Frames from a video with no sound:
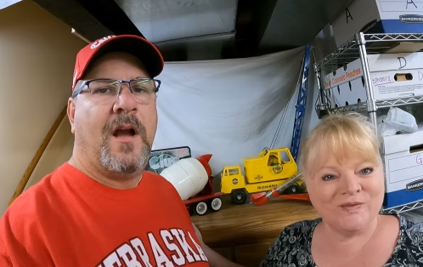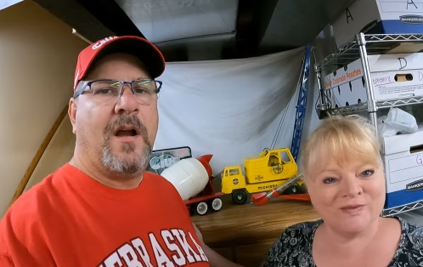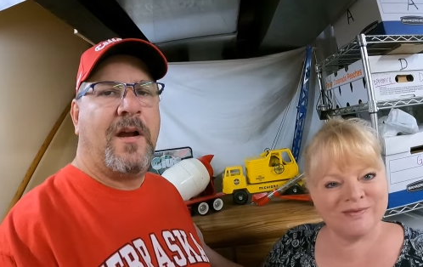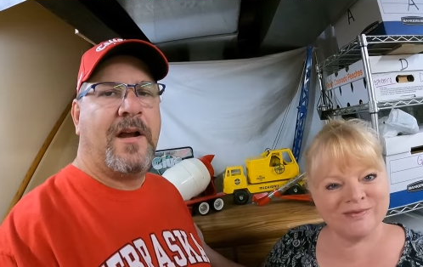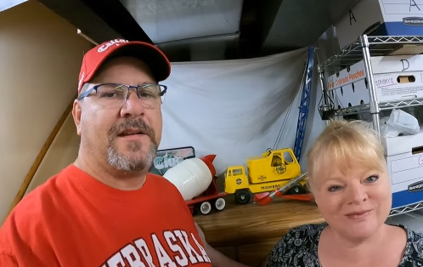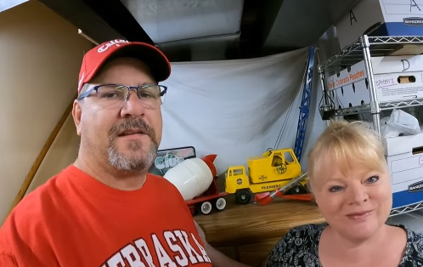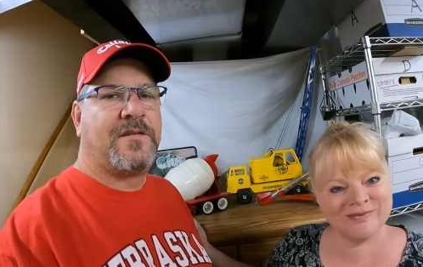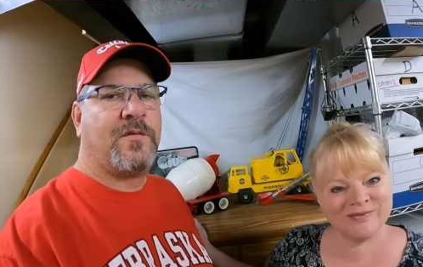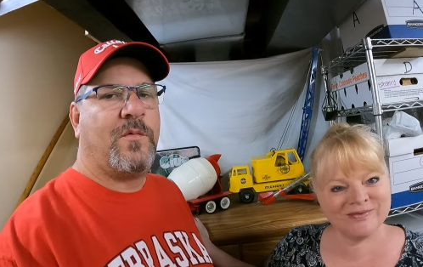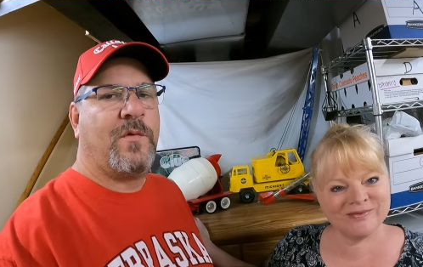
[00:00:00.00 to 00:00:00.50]
Speaker 1: All
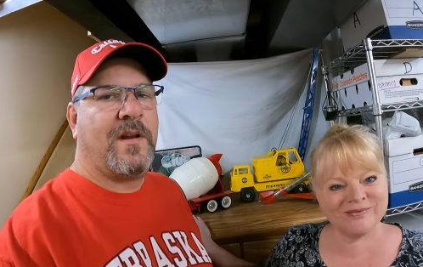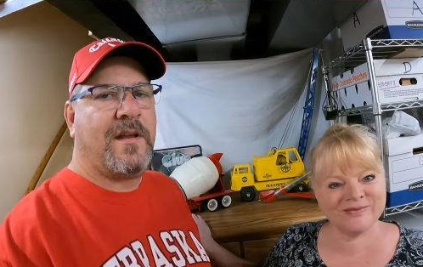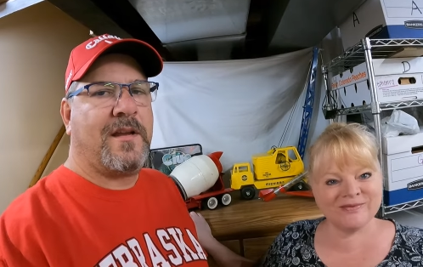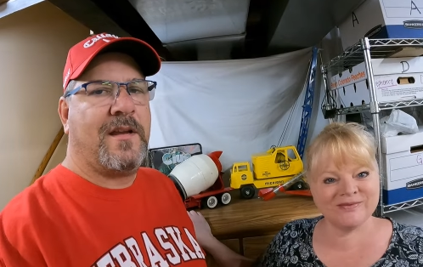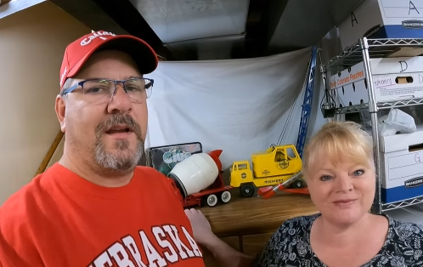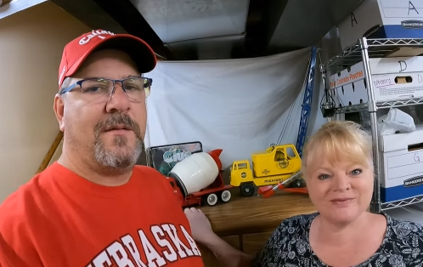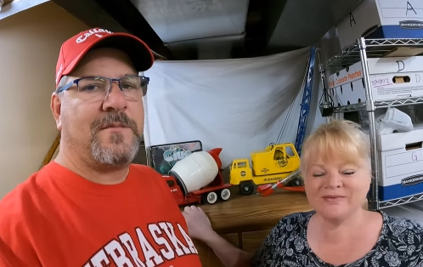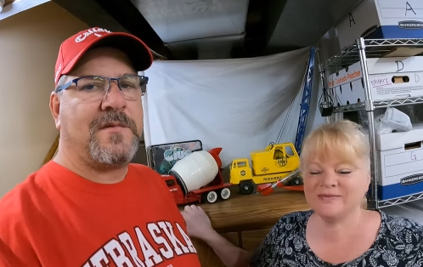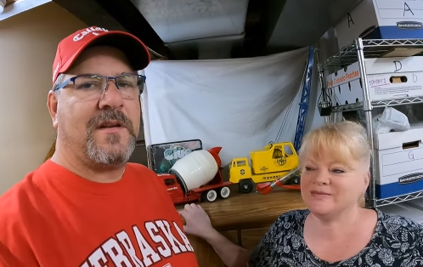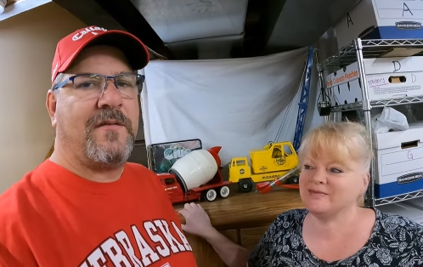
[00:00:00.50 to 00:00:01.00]
right, so when it
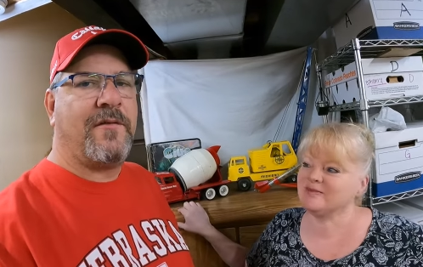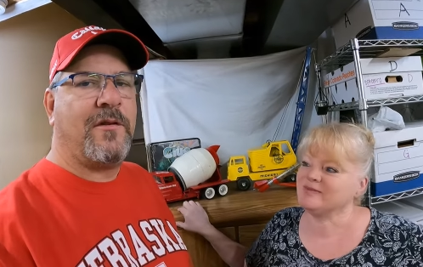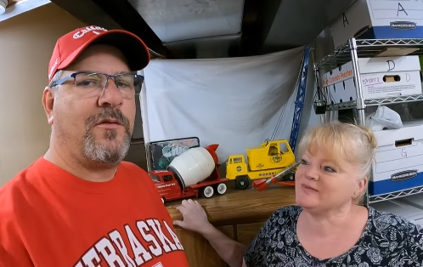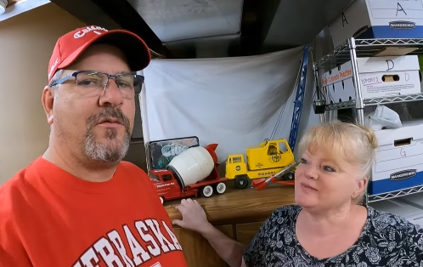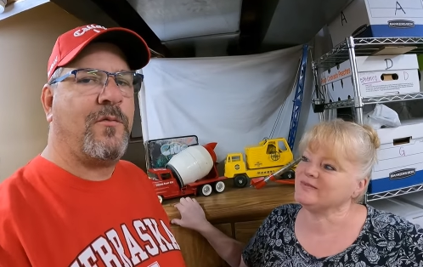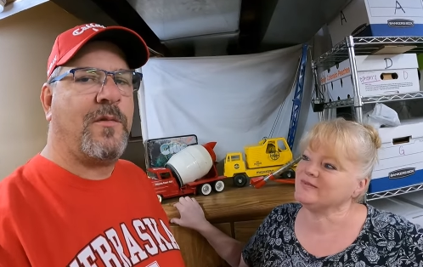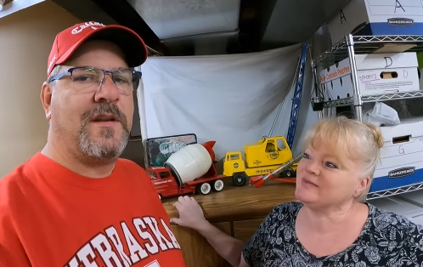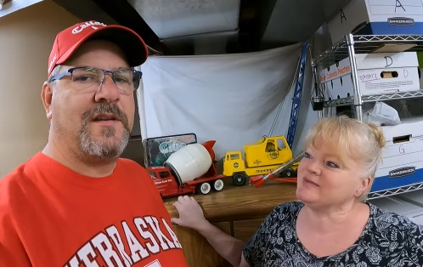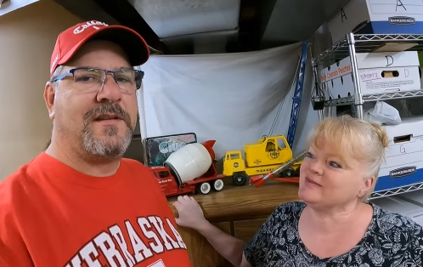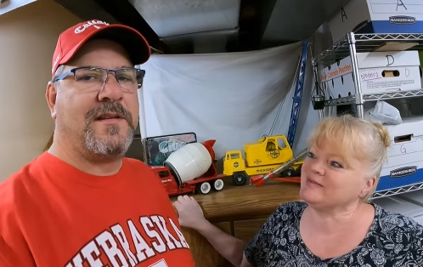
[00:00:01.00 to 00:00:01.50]
comes, if you're a
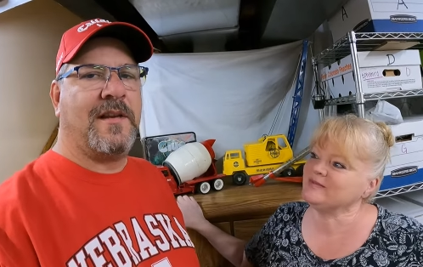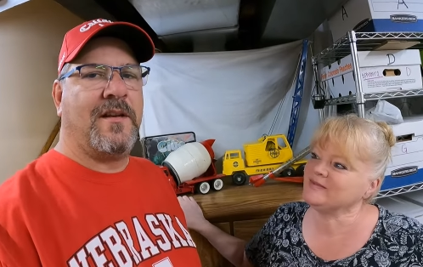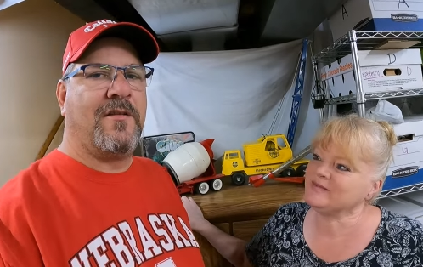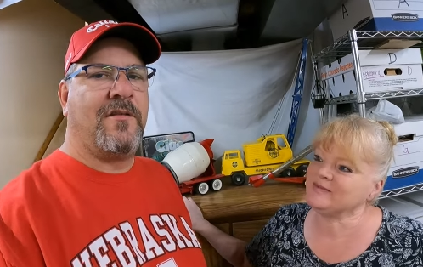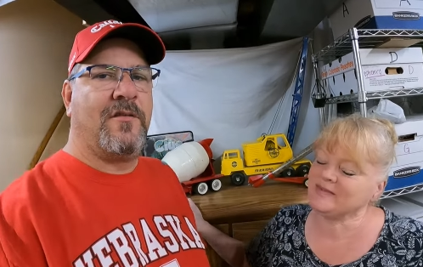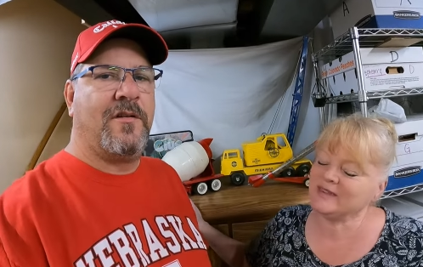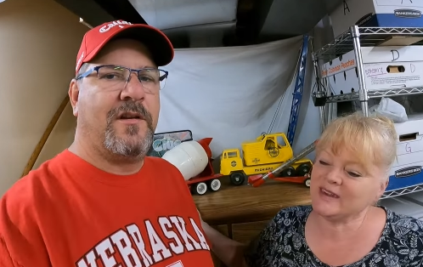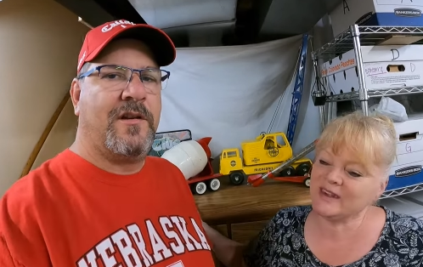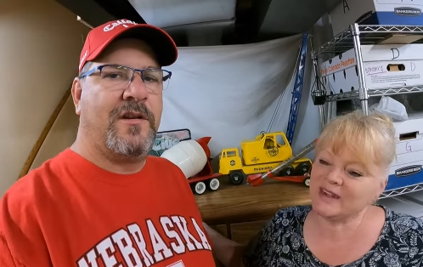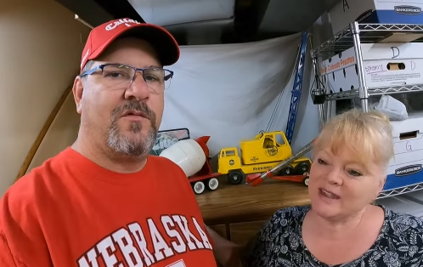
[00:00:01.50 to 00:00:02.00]

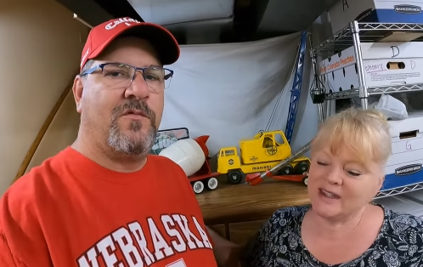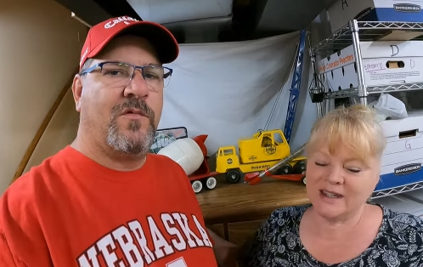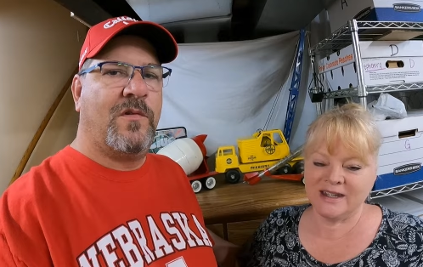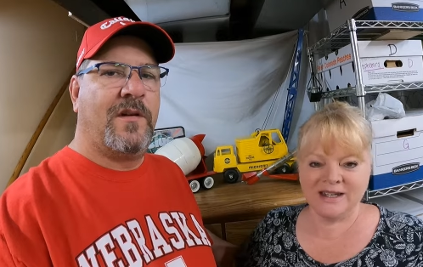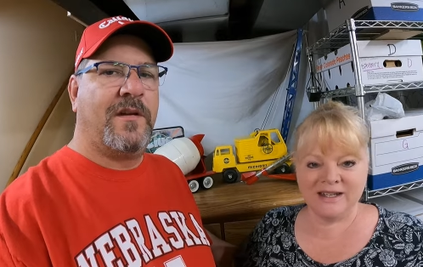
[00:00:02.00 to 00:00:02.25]
reseller and you